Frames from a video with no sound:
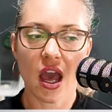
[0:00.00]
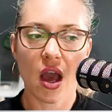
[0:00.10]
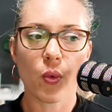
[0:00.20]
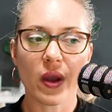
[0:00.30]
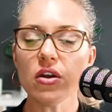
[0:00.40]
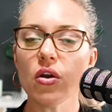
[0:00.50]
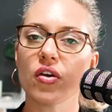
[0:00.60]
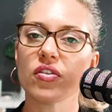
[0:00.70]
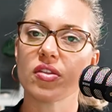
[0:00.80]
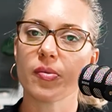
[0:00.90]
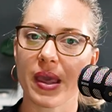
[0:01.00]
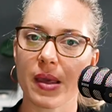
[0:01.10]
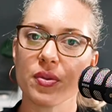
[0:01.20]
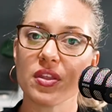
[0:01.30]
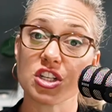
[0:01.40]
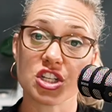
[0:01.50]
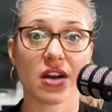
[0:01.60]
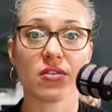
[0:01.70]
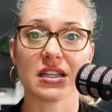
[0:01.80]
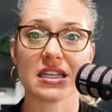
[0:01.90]
We know that the people that
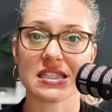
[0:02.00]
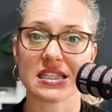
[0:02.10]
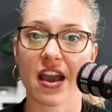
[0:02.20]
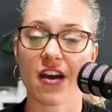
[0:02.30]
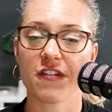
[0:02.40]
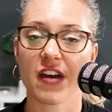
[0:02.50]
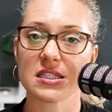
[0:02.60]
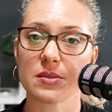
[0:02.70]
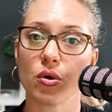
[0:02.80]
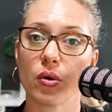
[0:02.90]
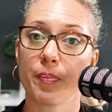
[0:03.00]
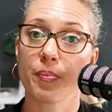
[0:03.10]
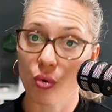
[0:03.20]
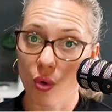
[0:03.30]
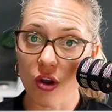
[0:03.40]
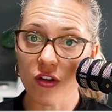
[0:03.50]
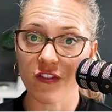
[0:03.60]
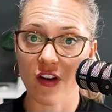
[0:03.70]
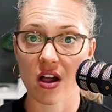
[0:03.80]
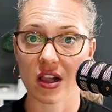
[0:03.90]
generally see our Facebook
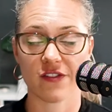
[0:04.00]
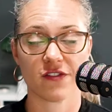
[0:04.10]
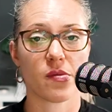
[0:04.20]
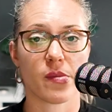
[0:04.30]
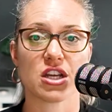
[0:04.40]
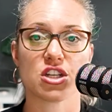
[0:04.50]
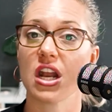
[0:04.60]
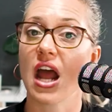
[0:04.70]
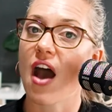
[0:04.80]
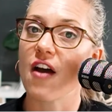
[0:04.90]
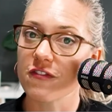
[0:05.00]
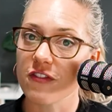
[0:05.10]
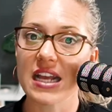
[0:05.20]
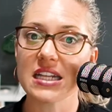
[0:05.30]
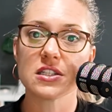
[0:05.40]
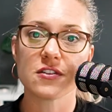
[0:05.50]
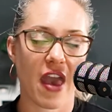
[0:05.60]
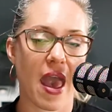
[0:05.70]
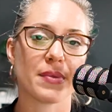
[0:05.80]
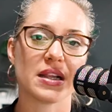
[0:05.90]
profile information are friends,
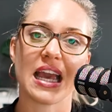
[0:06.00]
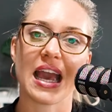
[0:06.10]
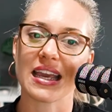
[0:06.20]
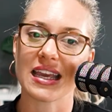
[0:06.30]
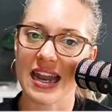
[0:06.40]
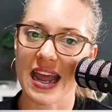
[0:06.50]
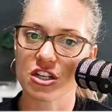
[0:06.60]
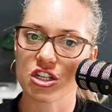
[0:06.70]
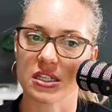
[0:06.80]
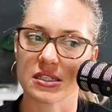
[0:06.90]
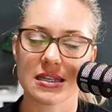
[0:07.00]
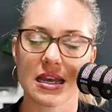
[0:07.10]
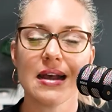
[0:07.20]
family, and connections.